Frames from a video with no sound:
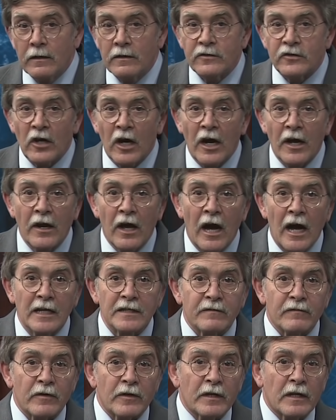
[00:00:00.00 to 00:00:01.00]
John
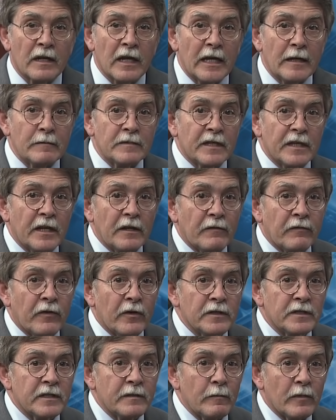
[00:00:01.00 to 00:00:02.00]
Oxford claims that it
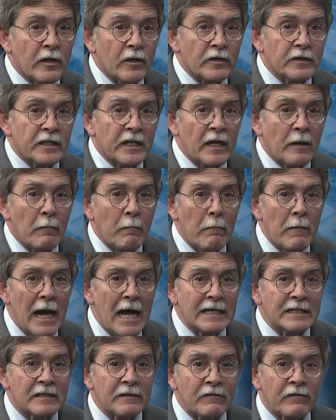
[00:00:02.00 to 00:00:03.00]
first emerged in a
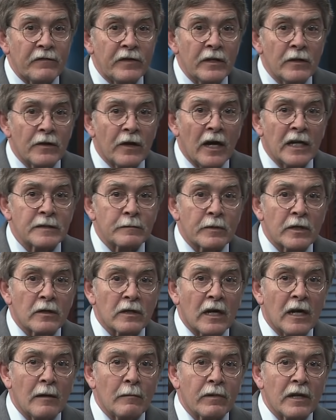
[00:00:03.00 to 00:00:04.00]
massive field hospital
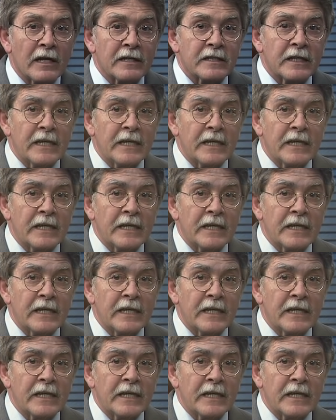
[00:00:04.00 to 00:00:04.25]
complex